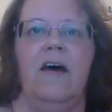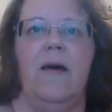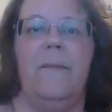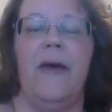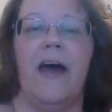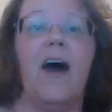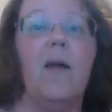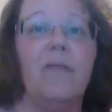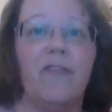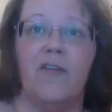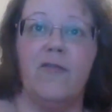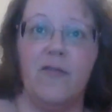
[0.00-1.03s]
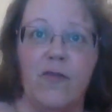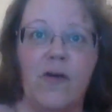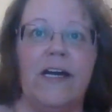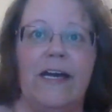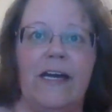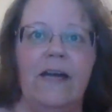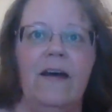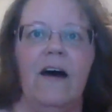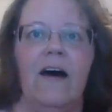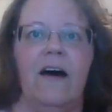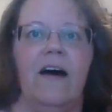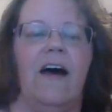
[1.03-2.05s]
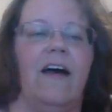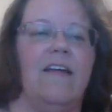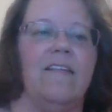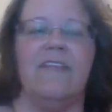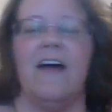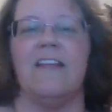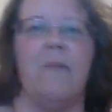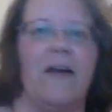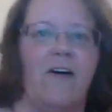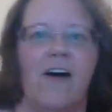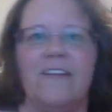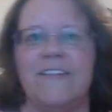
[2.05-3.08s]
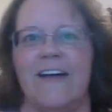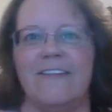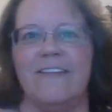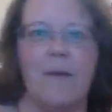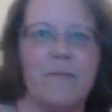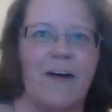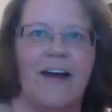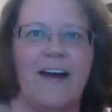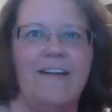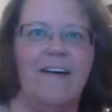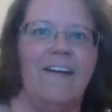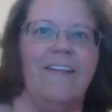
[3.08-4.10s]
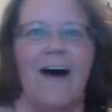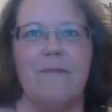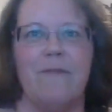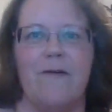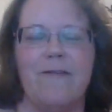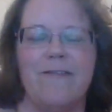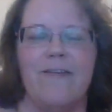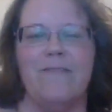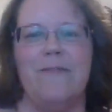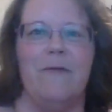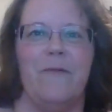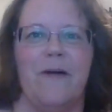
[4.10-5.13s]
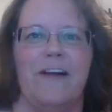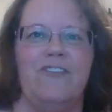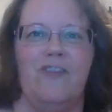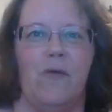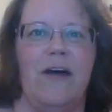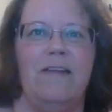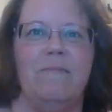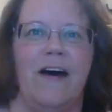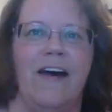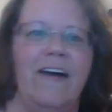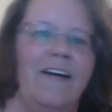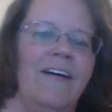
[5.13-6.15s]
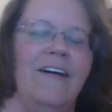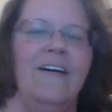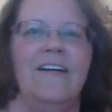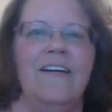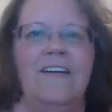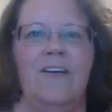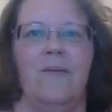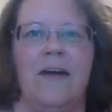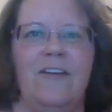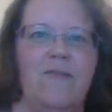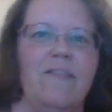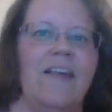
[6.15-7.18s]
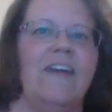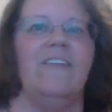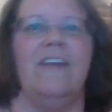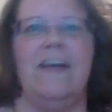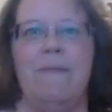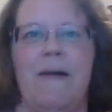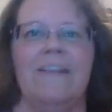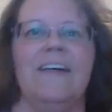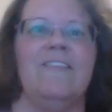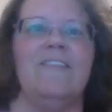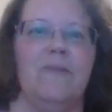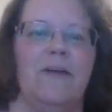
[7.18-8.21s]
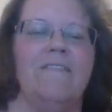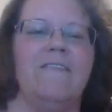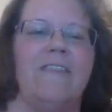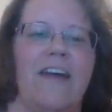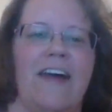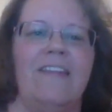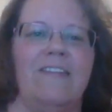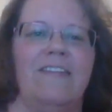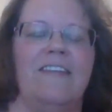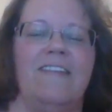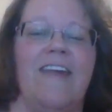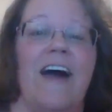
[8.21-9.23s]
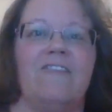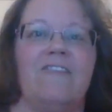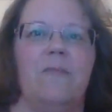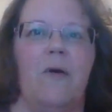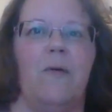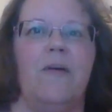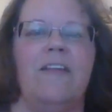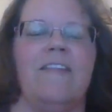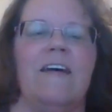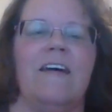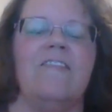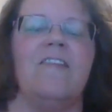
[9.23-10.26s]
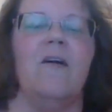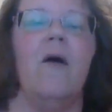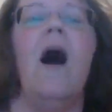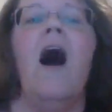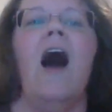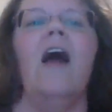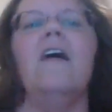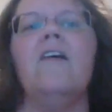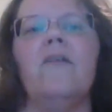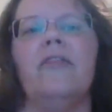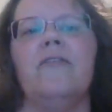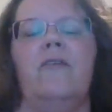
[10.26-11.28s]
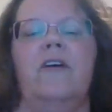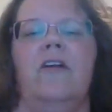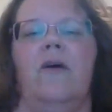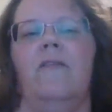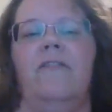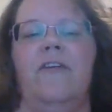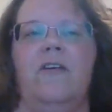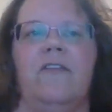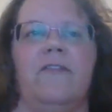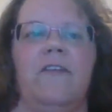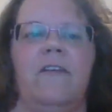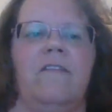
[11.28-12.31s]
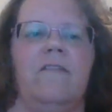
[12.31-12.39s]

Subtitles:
pick up for free, as that's my content upgrade on that post. So if people want to join my my newsletter or email list or whatever, they get these extra bonus things. So I'll go through, a few different